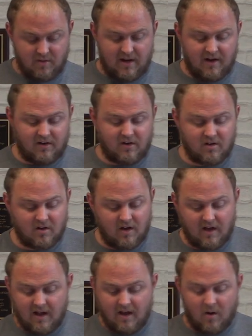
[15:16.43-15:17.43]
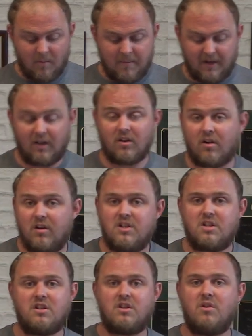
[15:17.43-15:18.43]
and I hope it
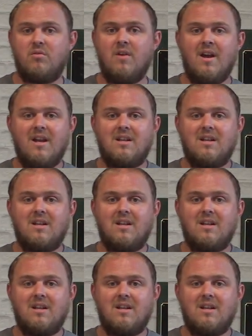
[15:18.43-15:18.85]
encourages you